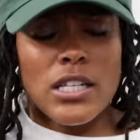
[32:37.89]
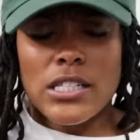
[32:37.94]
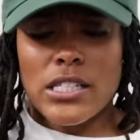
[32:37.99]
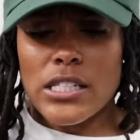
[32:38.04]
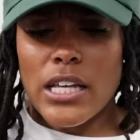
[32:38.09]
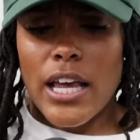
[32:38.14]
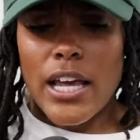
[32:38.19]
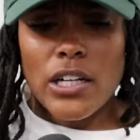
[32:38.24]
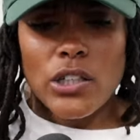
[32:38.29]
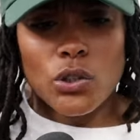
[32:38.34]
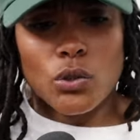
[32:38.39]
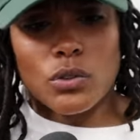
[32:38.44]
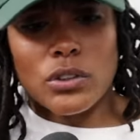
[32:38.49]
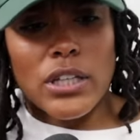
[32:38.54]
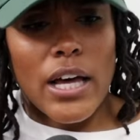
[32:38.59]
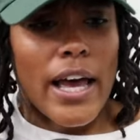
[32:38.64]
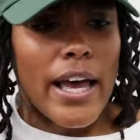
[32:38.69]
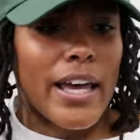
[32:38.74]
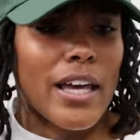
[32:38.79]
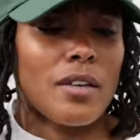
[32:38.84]
sandal
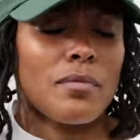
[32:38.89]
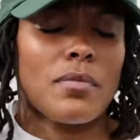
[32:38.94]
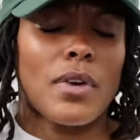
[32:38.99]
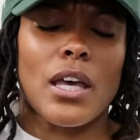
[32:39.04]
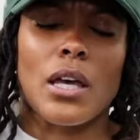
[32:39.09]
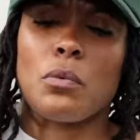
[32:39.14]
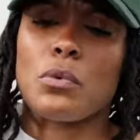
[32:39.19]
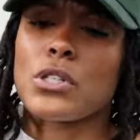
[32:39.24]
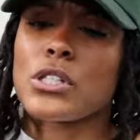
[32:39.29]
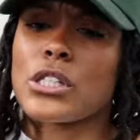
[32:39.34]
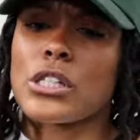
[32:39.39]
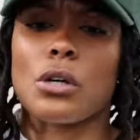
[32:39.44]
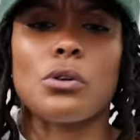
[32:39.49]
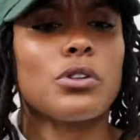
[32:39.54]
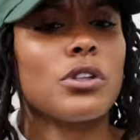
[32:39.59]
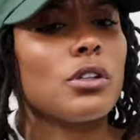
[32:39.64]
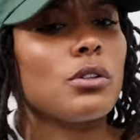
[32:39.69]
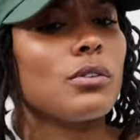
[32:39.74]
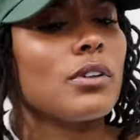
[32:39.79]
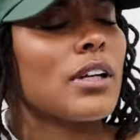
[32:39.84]
type. It was so
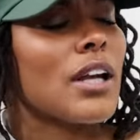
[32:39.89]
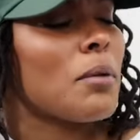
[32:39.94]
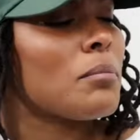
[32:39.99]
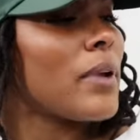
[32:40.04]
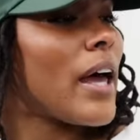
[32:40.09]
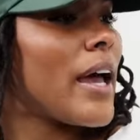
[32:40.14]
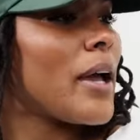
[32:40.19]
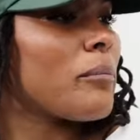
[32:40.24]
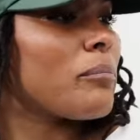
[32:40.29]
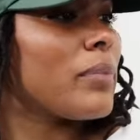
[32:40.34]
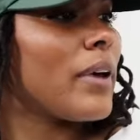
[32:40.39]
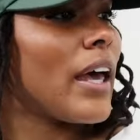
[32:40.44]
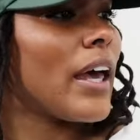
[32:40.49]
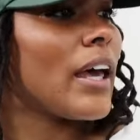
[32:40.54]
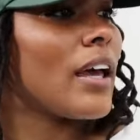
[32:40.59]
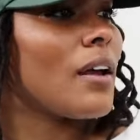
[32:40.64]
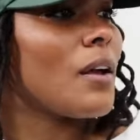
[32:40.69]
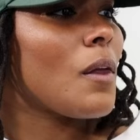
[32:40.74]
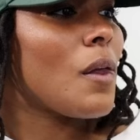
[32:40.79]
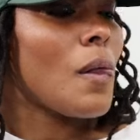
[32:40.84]
cute. And I'm like, bet.